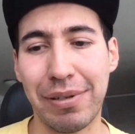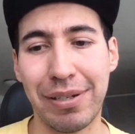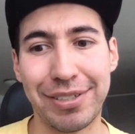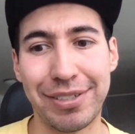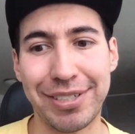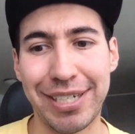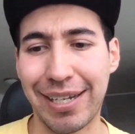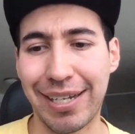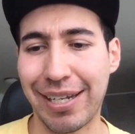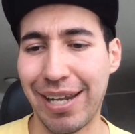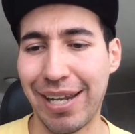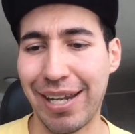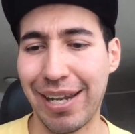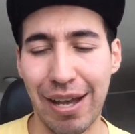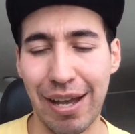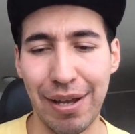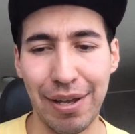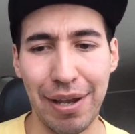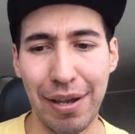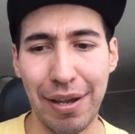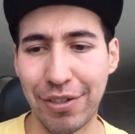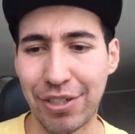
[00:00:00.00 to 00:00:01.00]
But I'm gonna be
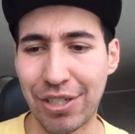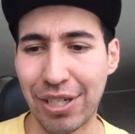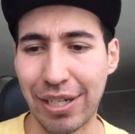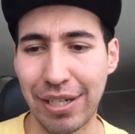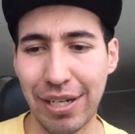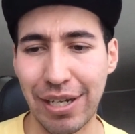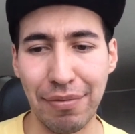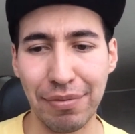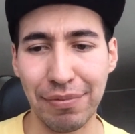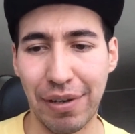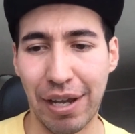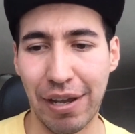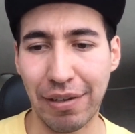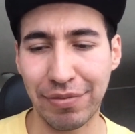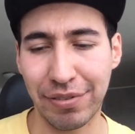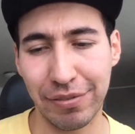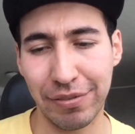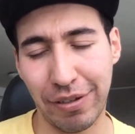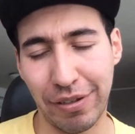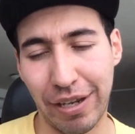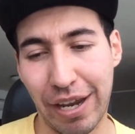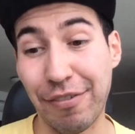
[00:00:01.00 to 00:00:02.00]
checking
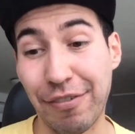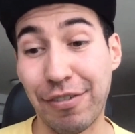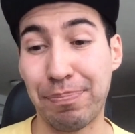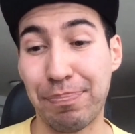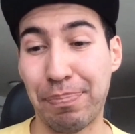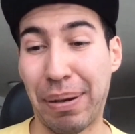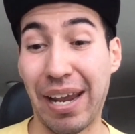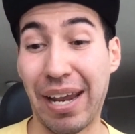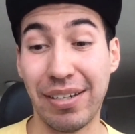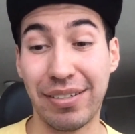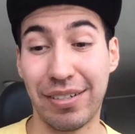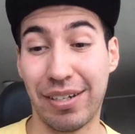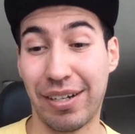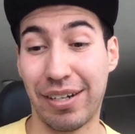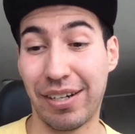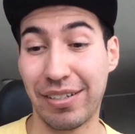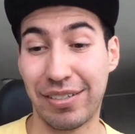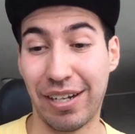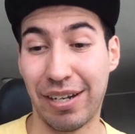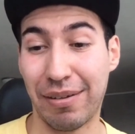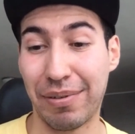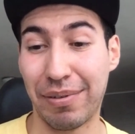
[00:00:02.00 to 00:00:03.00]
out absolutely every
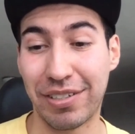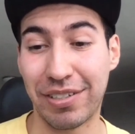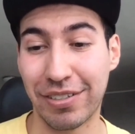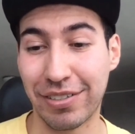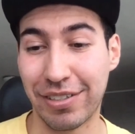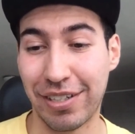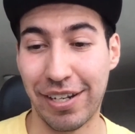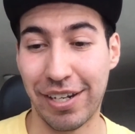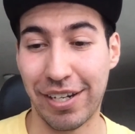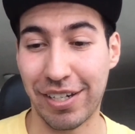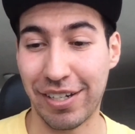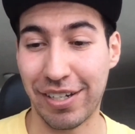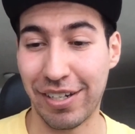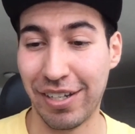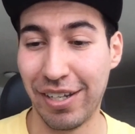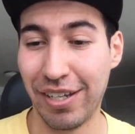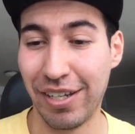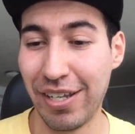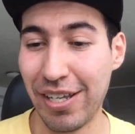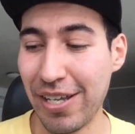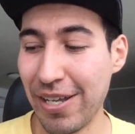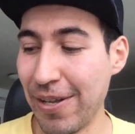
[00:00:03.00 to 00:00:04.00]
page that is gonna be
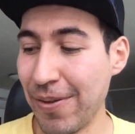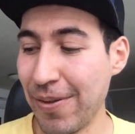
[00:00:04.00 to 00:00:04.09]
translated.